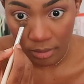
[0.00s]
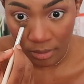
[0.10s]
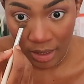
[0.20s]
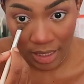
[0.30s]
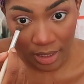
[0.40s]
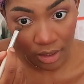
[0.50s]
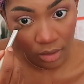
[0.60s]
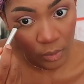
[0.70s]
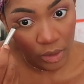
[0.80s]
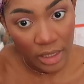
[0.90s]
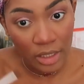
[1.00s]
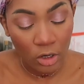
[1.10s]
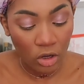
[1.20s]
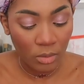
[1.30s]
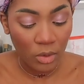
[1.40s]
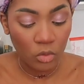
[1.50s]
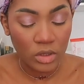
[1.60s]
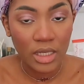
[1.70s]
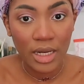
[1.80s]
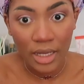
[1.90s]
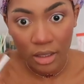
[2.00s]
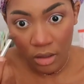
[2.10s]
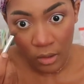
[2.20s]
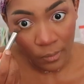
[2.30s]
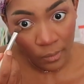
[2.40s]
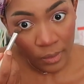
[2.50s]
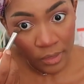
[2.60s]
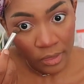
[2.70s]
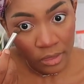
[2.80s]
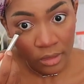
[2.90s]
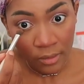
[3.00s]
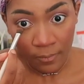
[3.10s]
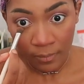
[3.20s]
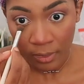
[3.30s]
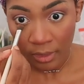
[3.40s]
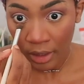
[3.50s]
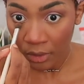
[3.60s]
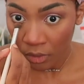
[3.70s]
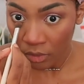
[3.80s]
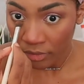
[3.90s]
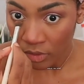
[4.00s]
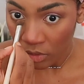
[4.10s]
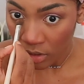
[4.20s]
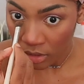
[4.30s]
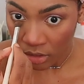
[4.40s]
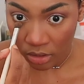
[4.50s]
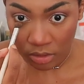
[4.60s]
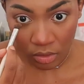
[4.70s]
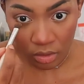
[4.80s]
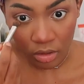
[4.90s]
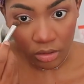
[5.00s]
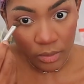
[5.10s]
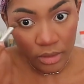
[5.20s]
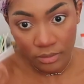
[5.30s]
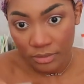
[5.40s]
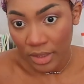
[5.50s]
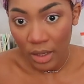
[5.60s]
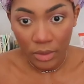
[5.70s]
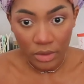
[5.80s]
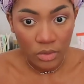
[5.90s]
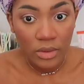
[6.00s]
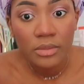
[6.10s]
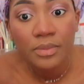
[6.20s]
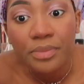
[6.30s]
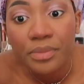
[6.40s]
eye, well, along my waterline. I don't know if Doja did this or not, but I want to do it.